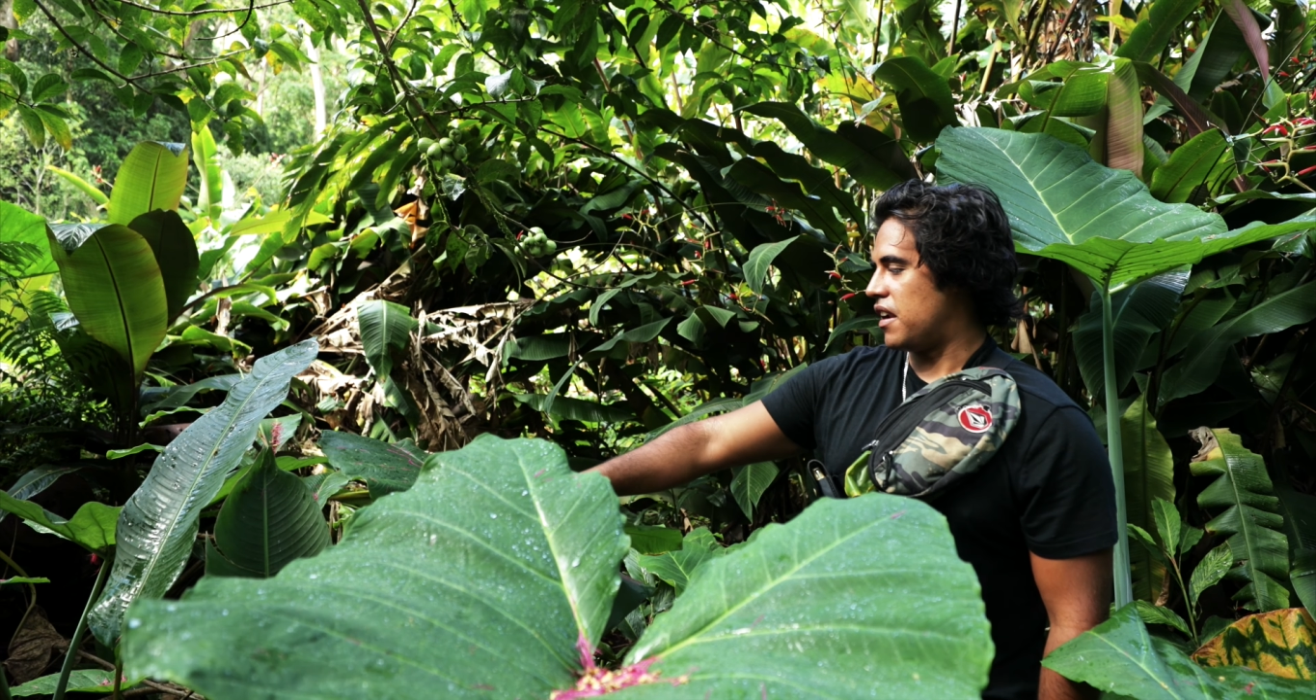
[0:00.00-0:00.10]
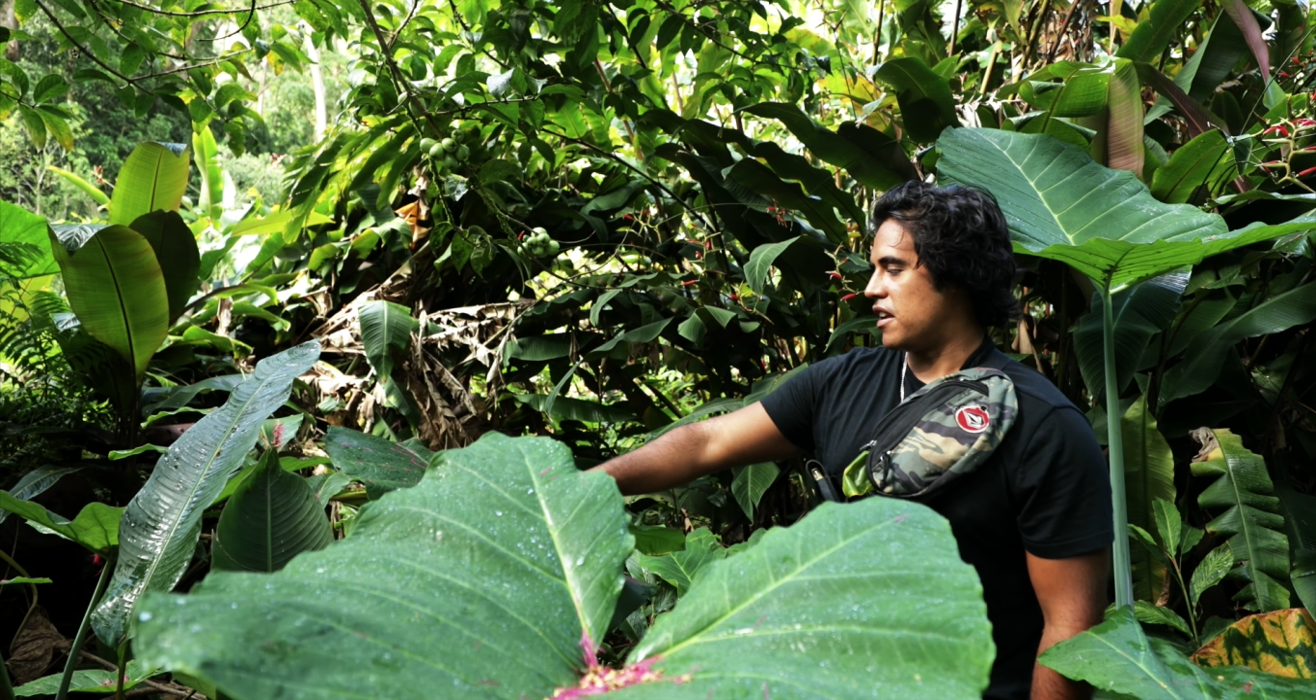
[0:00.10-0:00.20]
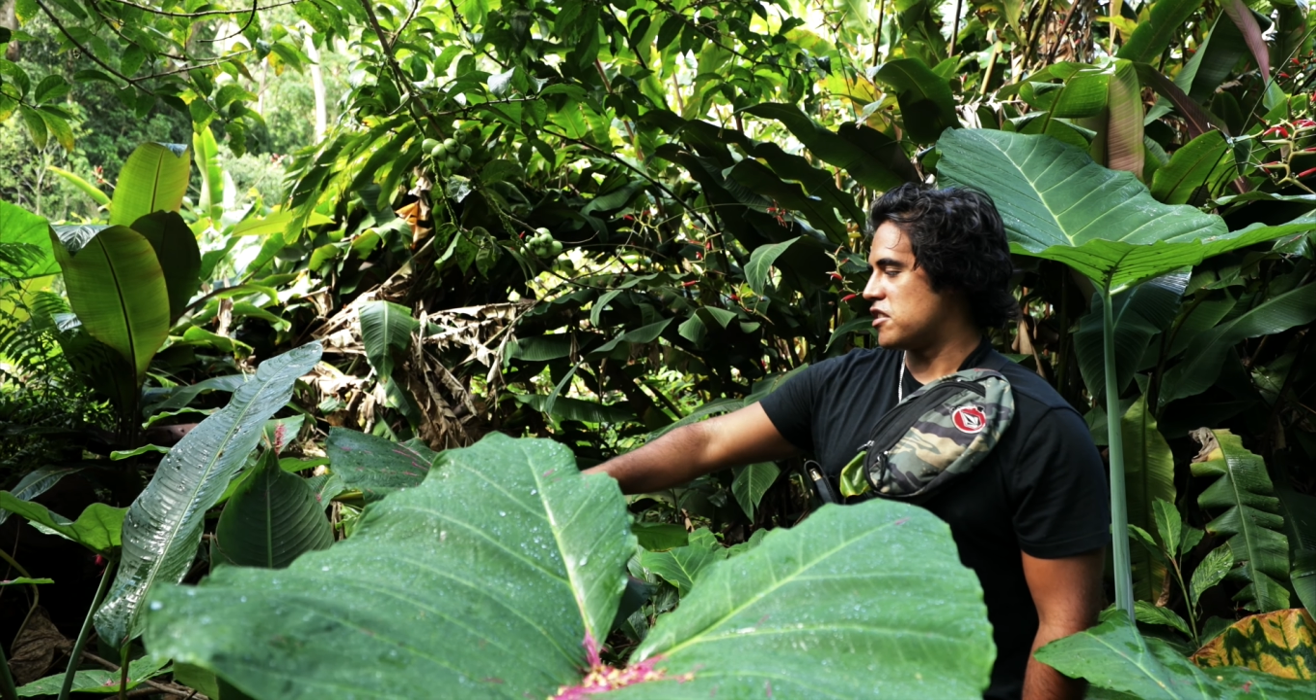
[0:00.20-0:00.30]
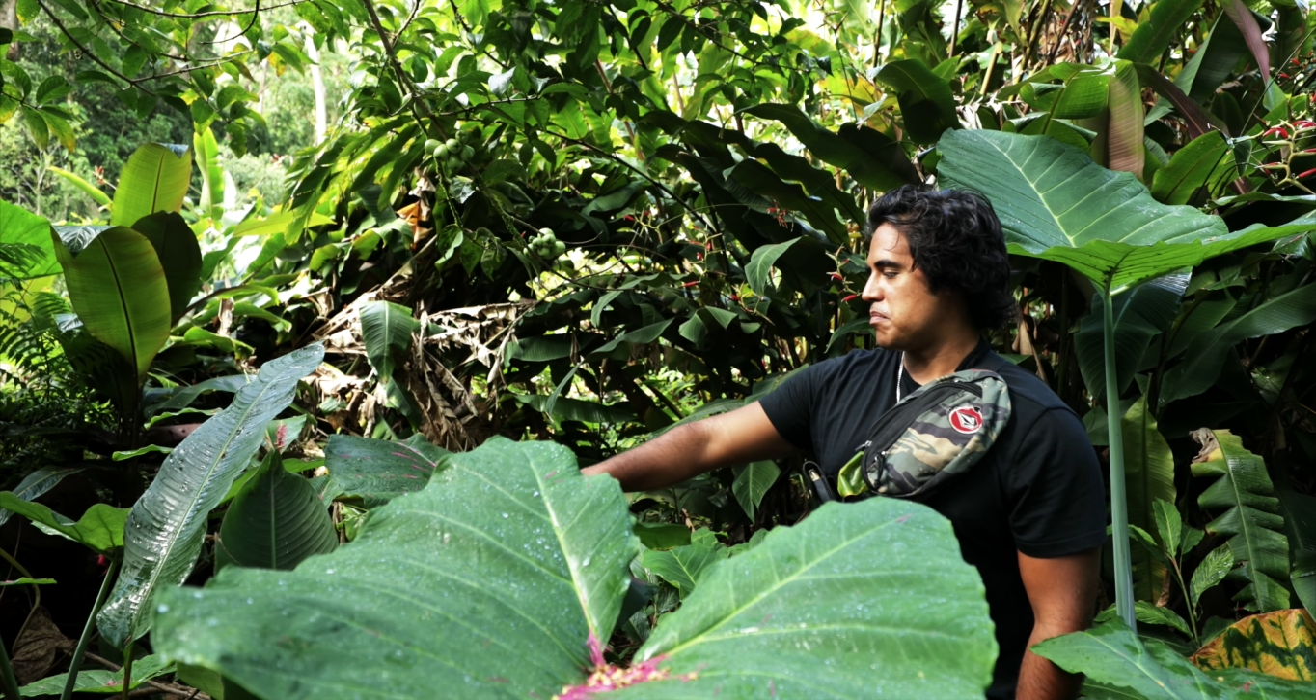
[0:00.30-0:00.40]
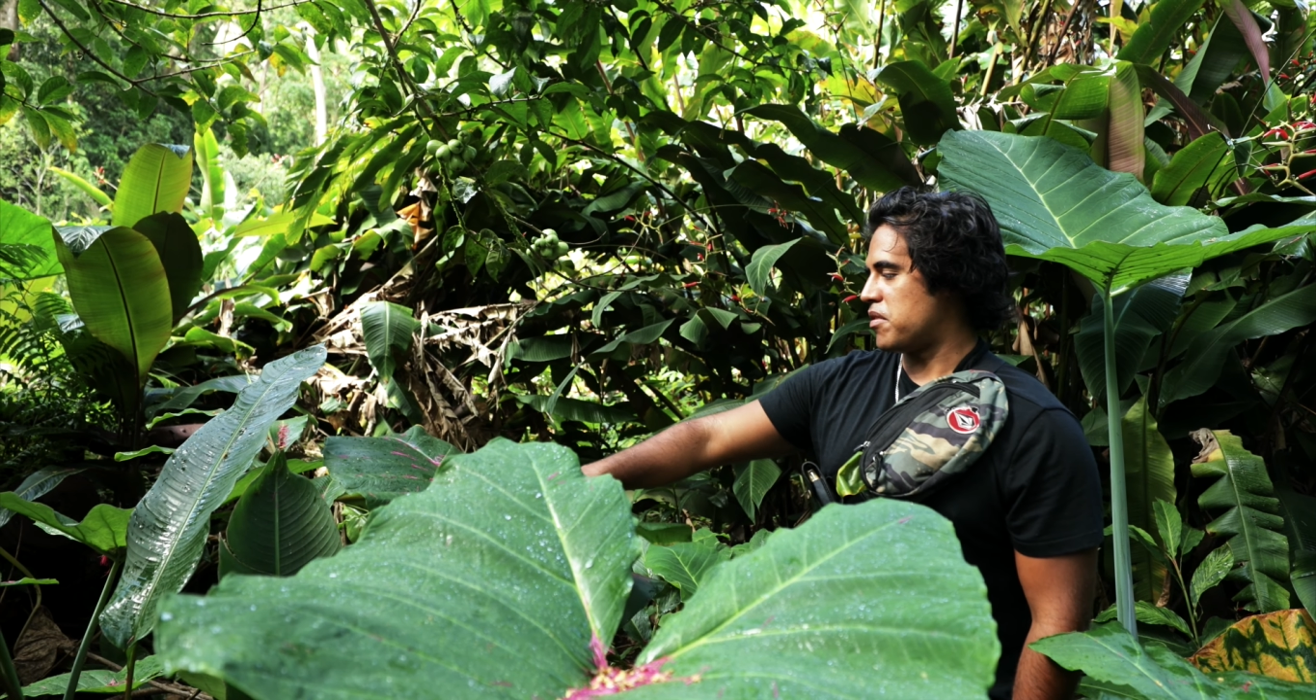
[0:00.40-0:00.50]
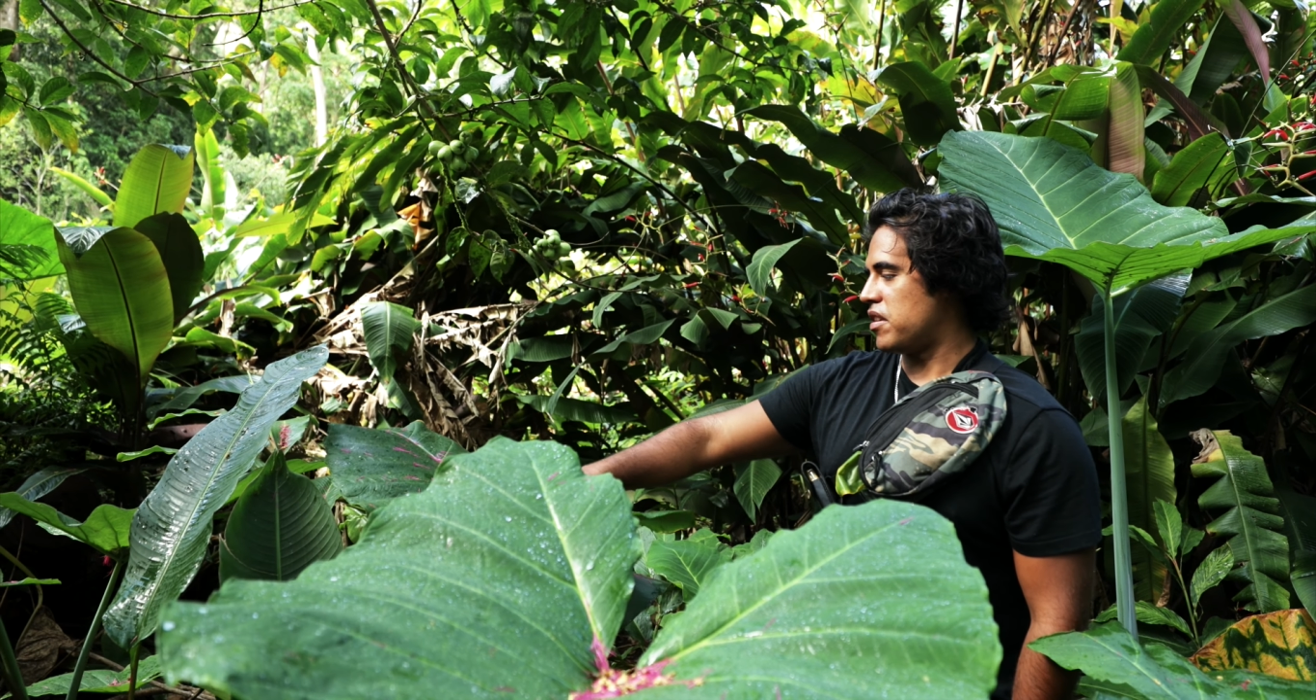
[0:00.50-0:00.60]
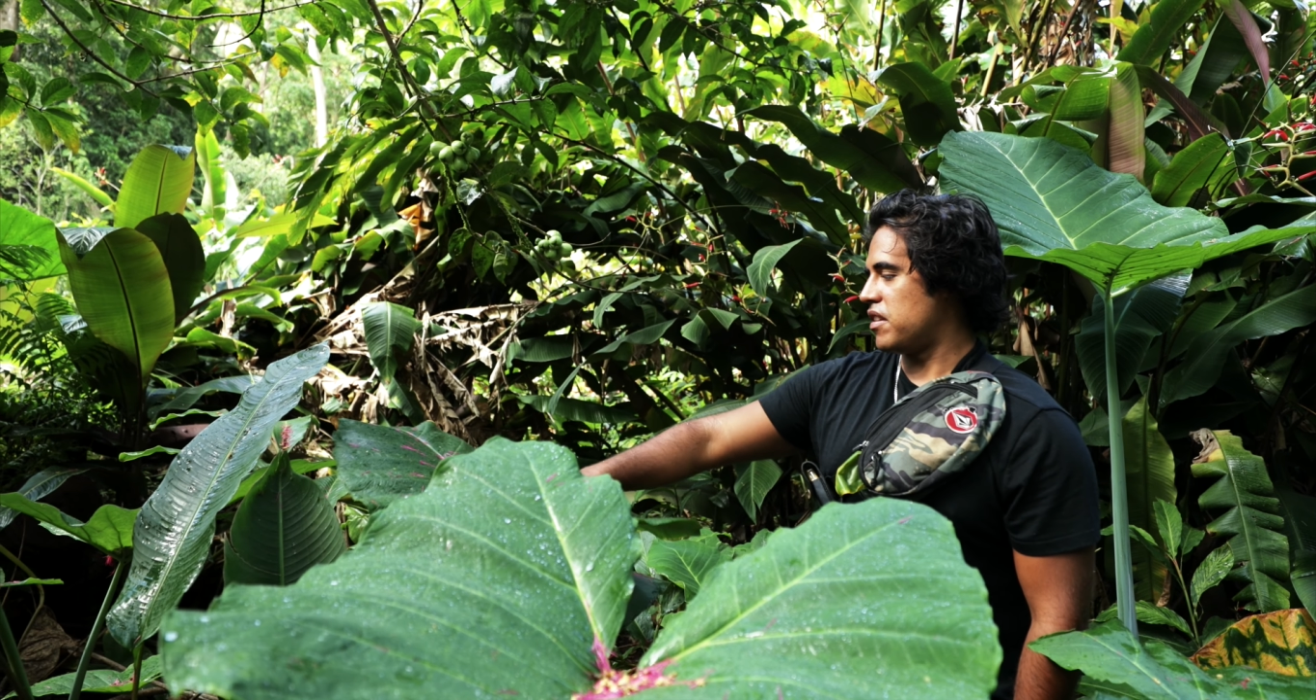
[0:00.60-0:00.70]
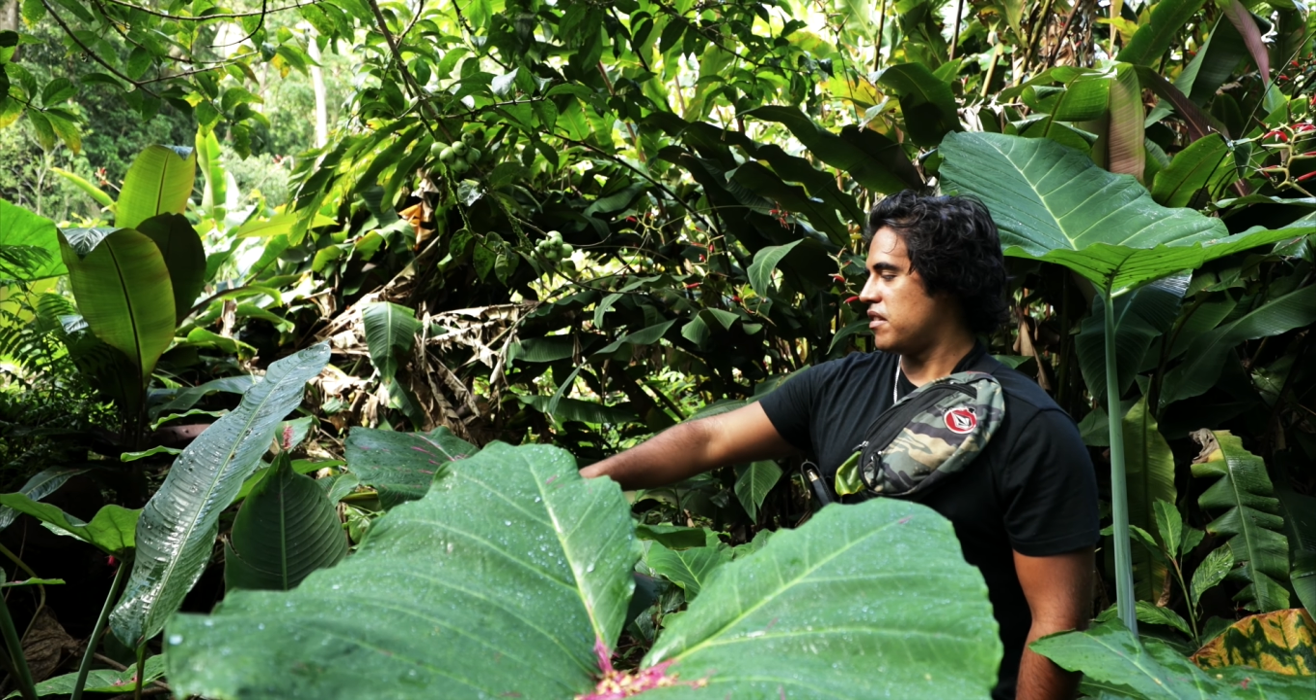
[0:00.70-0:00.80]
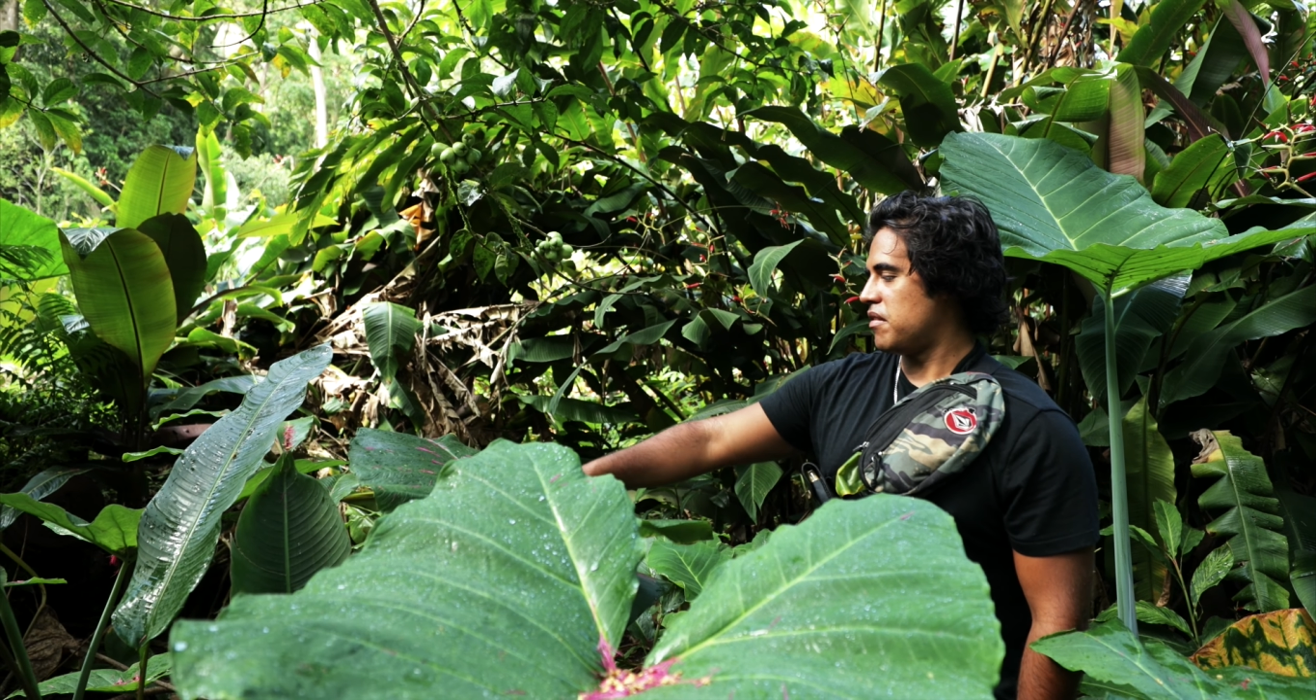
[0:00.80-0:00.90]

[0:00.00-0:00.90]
nice, pretty